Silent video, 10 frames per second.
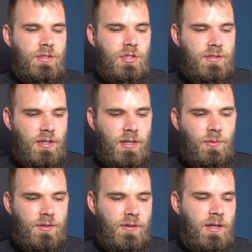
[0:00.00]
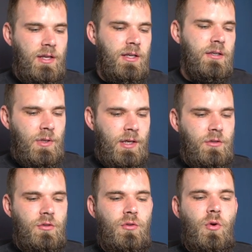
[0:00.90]
and she said it was a
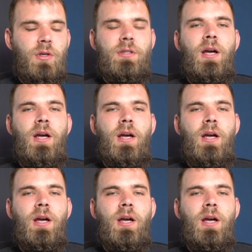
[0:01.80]
New York